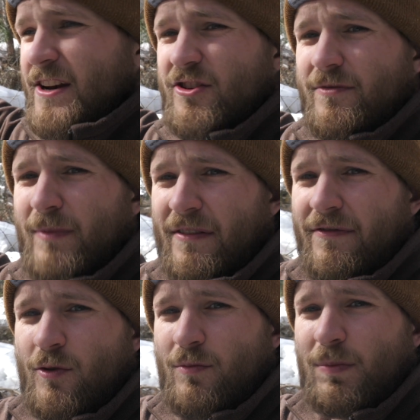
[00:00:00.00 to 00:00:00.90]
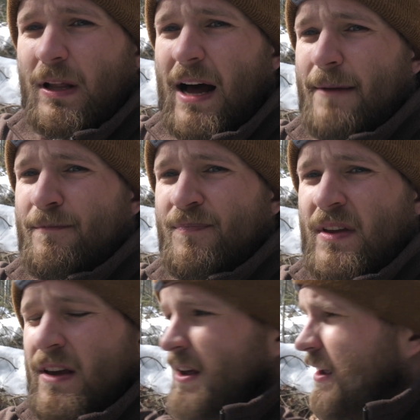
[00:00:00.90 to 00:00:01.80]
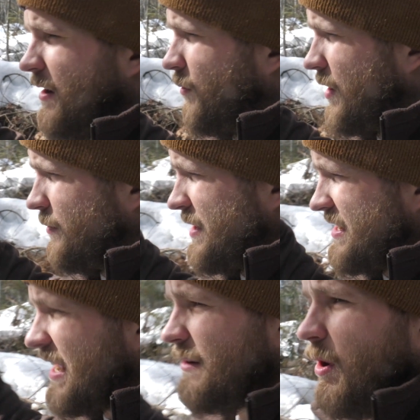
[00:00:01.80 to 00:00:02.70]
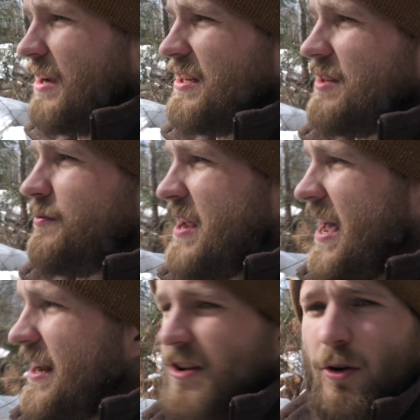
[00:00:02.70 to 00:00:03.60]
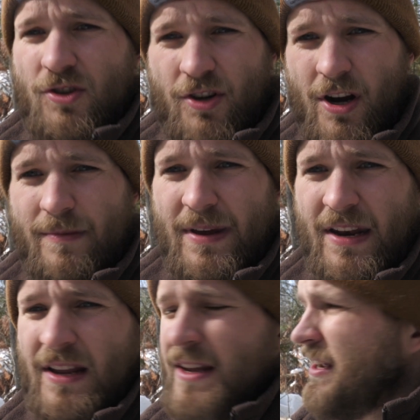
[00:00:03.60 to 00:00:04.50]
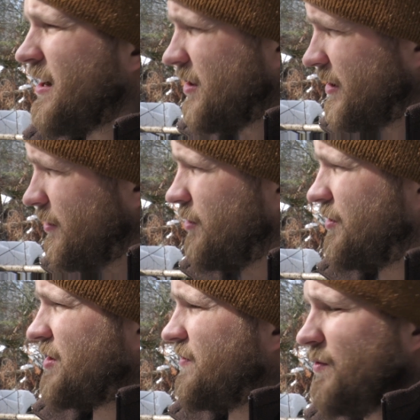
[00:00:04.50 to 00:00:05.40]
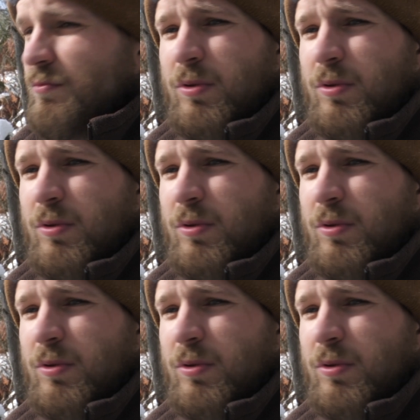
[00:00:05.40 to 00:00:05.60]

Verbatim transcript: edge of my food plot. And what we did was is we had a dozer come in, clear out this food